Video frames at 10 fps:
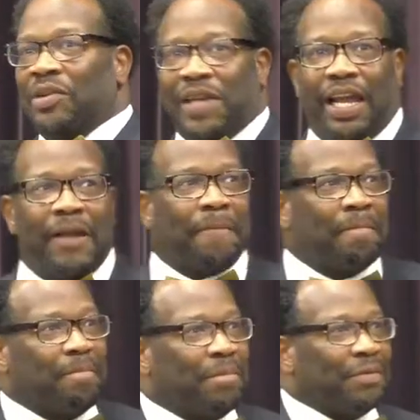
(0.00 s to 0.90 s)

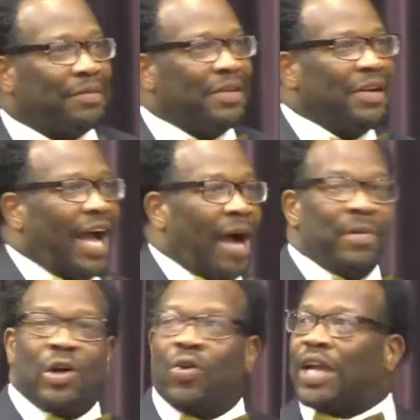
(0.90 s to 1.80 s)
okay,
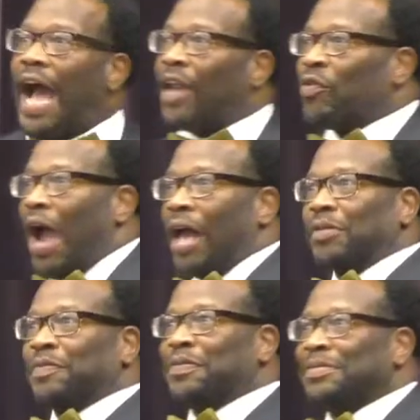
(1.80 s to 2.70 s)
I'm going to go to Colorado.